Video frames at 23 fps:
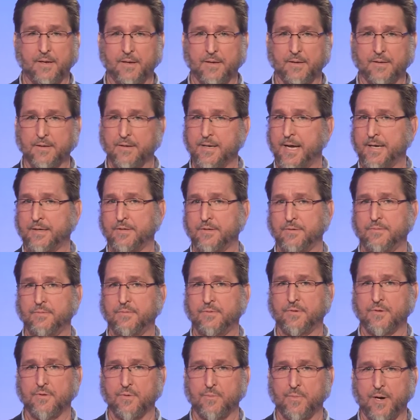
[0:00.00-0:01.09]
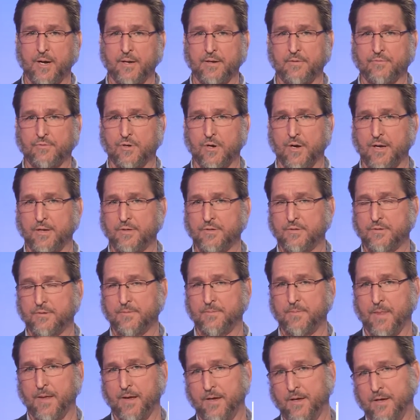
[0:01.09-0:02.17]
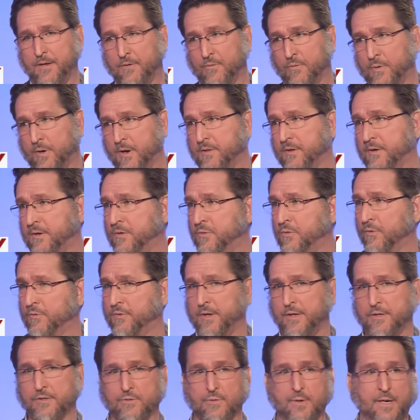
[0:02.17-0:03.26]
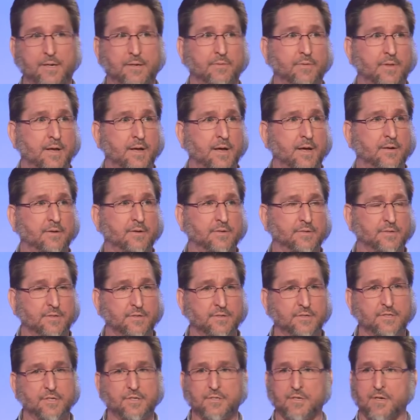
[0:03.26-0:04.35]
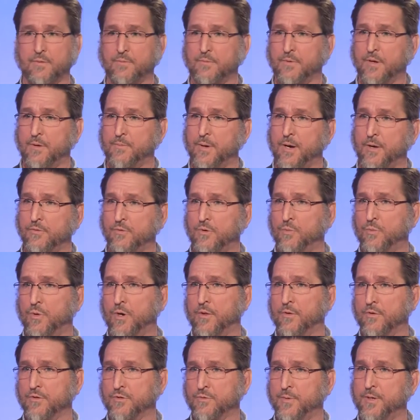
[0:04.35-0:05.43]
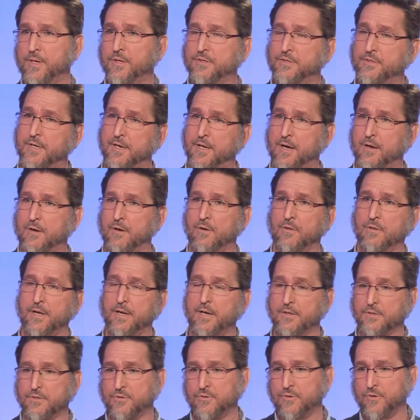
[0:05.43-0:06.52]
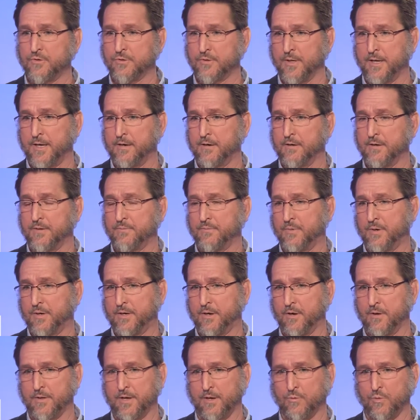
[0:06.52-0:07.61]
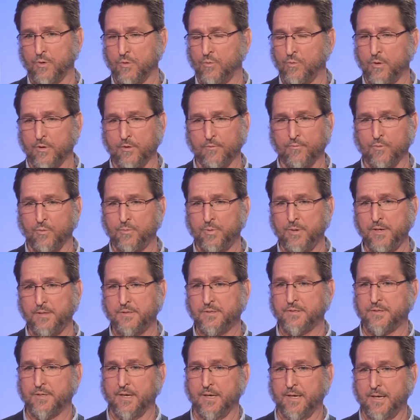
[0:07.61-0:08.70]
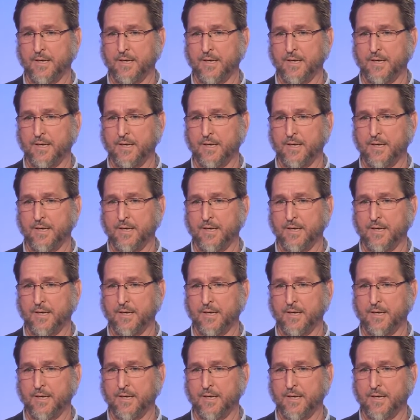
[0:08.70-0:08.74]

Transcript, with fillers: connected to the body of Christ. One of the cool things, Rick, that is consistent about New Brothers, we just sent out our latest newsletter, and Caroline wrote a wonderful piece